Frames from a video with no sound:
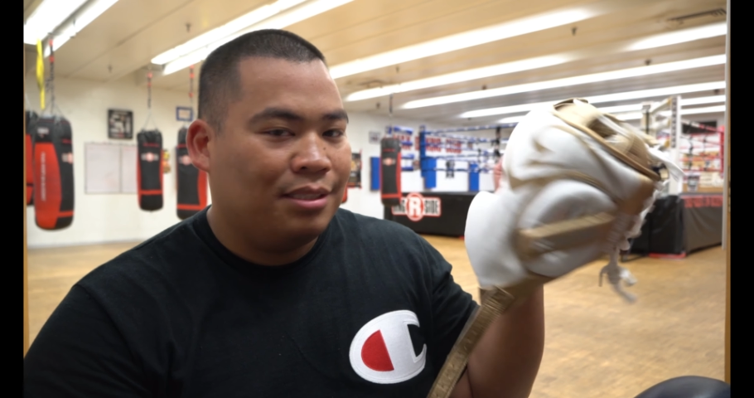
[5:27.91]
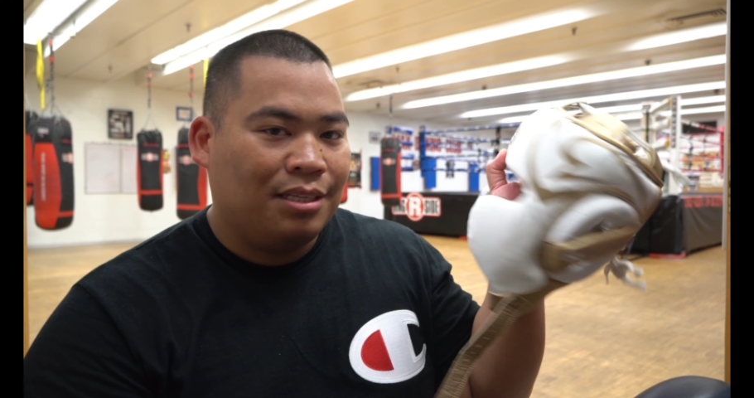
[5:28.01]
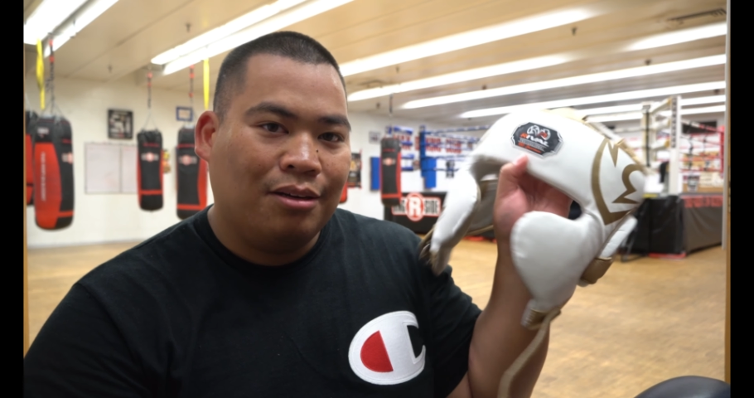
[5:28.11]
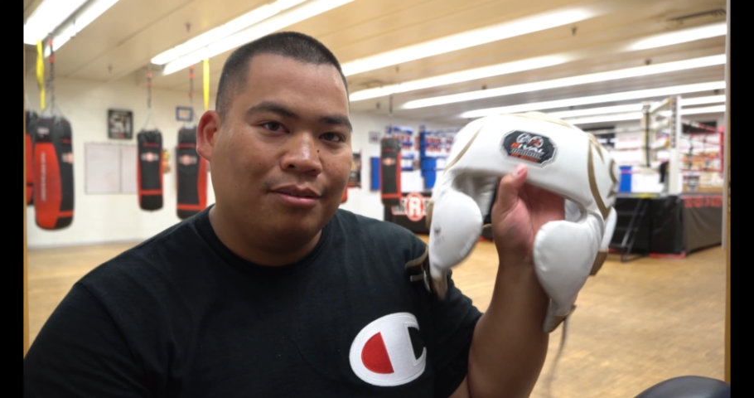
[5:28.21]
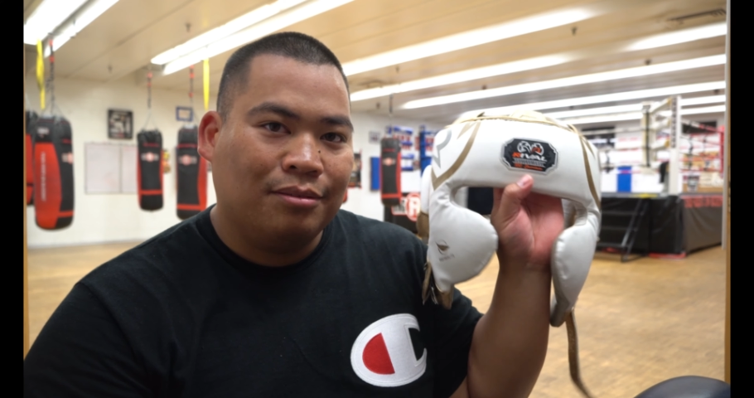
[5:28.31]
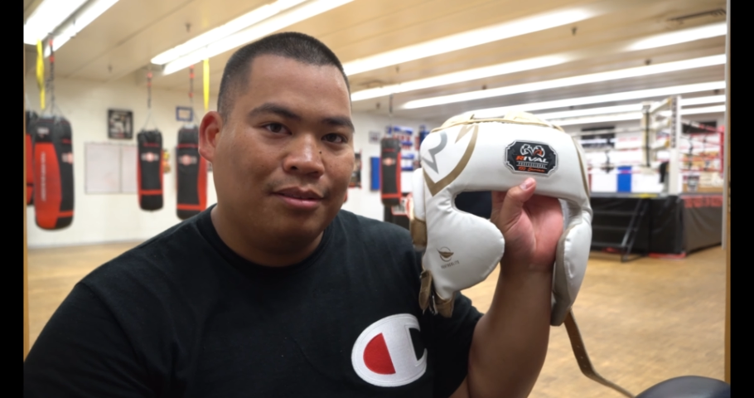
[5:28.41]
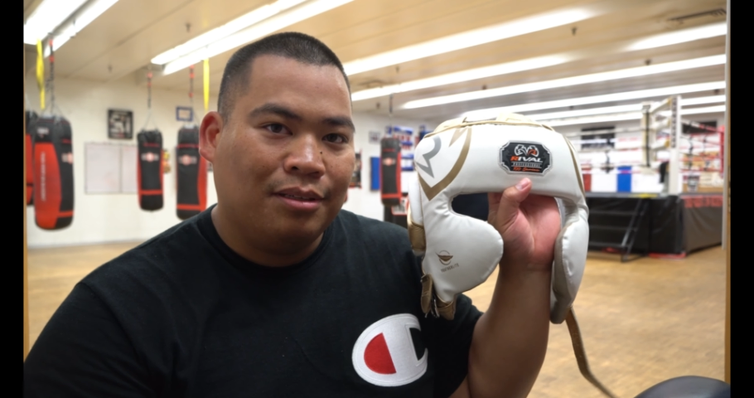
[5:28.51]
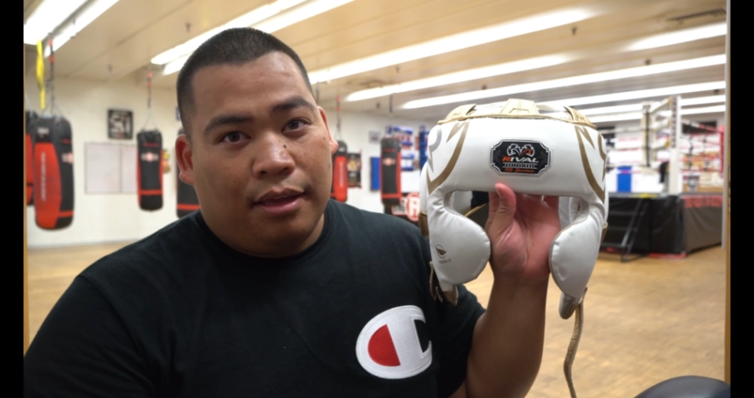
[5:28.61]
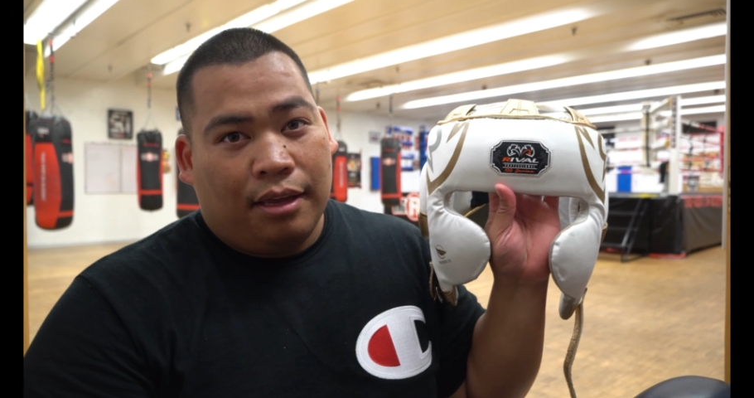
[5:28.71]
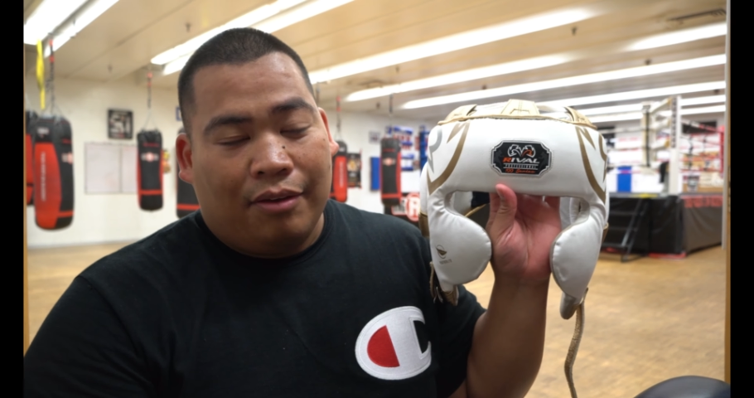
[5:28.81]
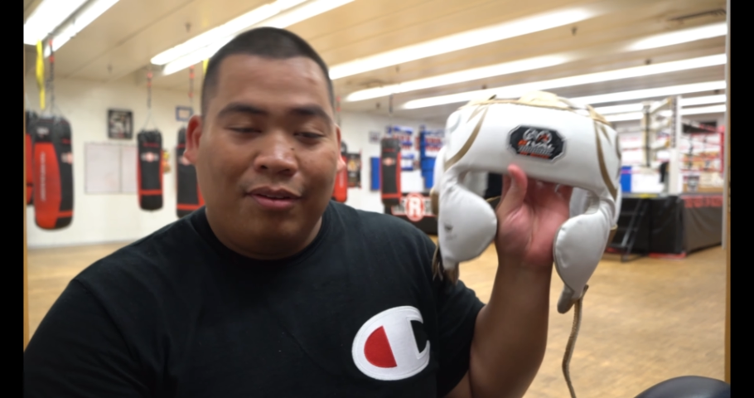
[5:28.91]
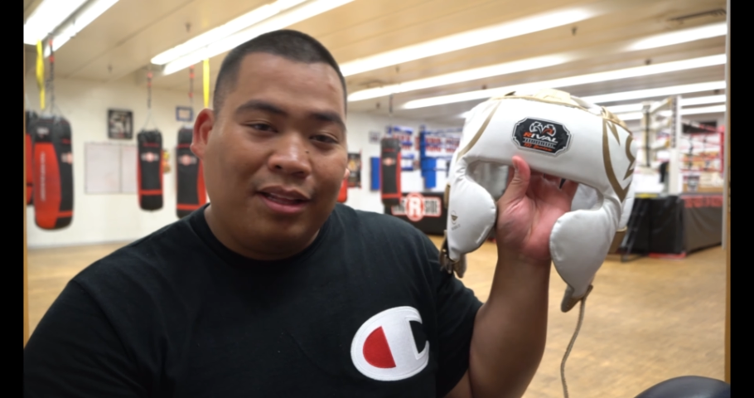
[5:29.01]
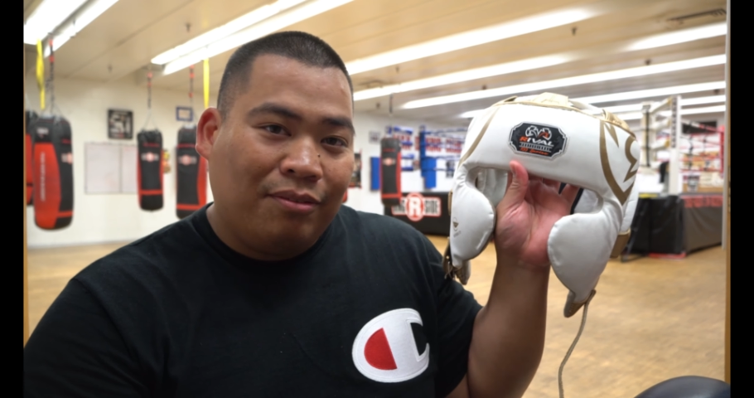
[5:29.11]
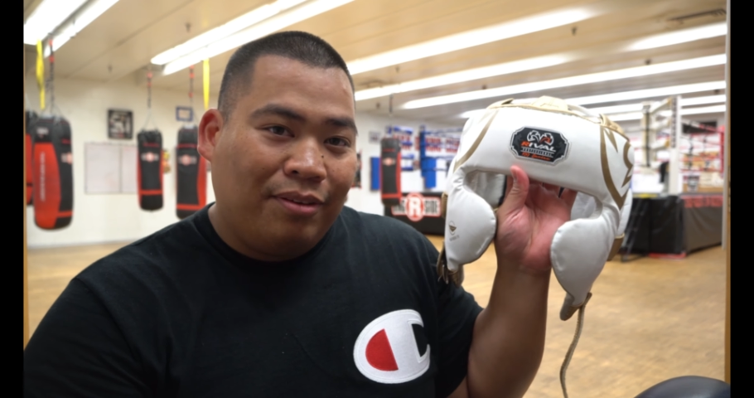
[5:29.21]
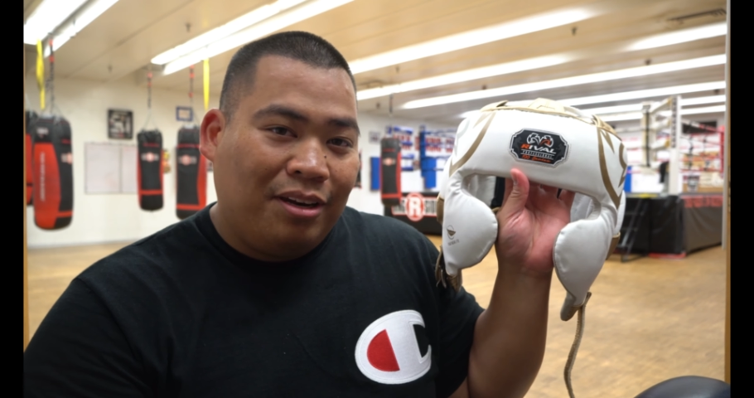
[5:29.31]
So if you like
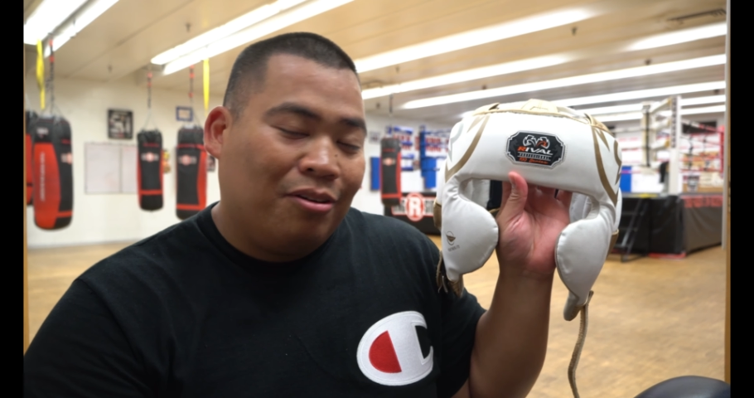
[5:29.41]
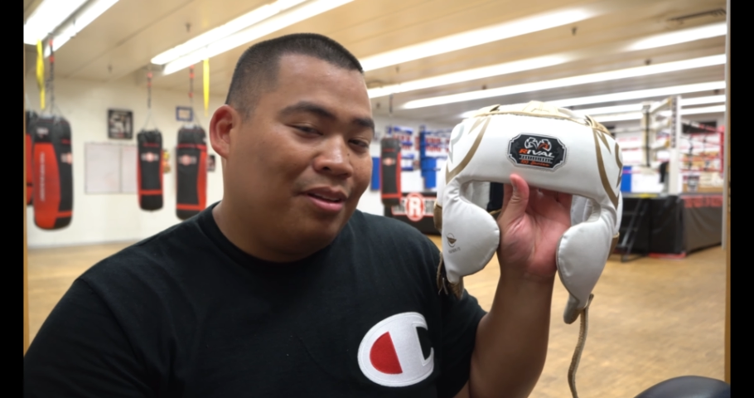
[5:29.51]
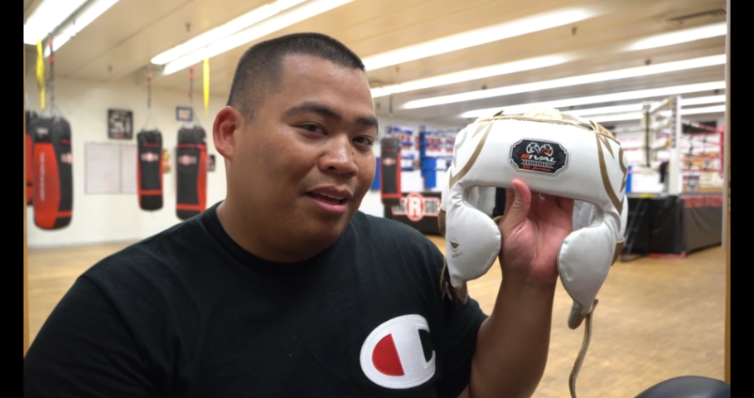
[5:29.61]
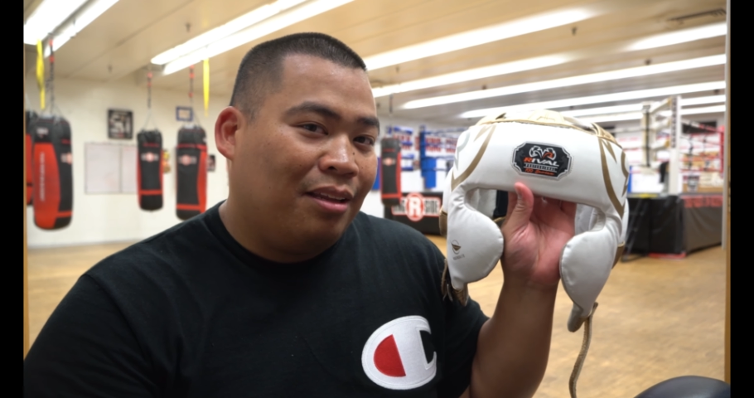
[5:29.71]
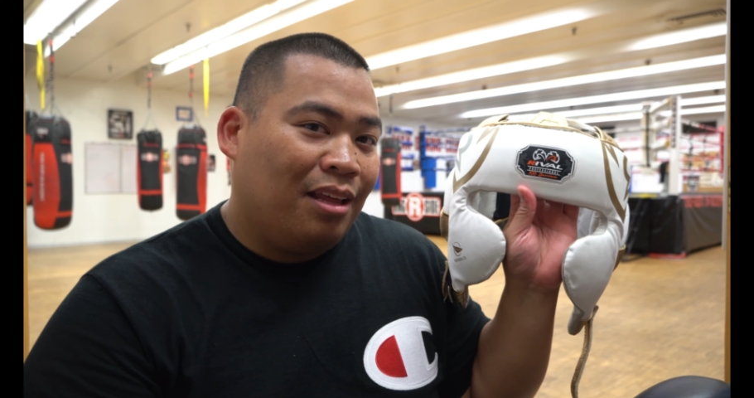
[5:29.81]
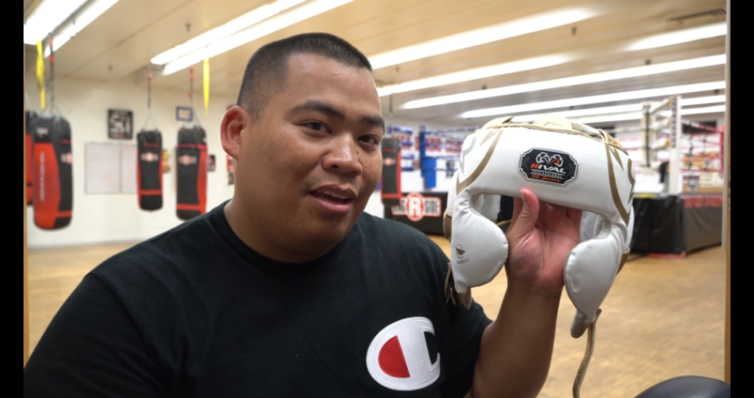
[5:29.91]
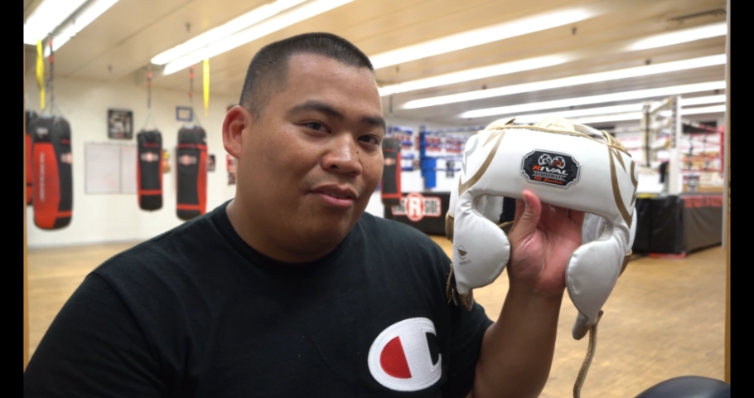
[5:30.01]
the video, click like.